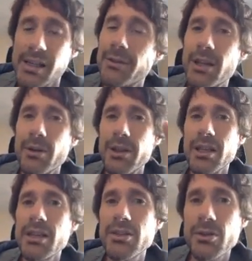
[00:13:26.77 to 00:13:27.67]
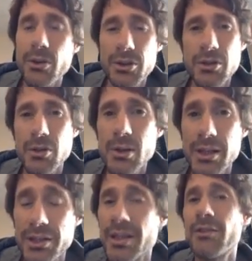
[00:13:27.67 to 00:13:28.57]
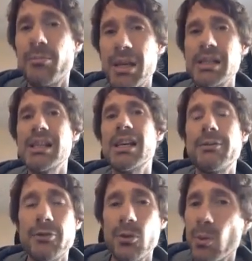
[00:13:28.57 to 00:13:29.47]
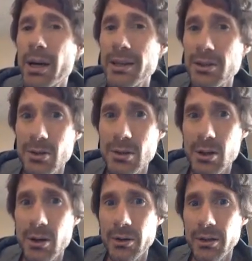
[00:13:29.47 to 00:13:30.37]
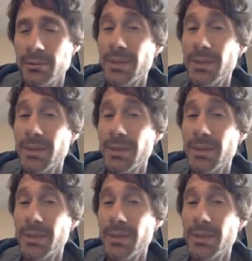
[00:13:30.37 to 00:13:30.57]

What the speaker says: If there are things on your to-do list that have been there for way too long,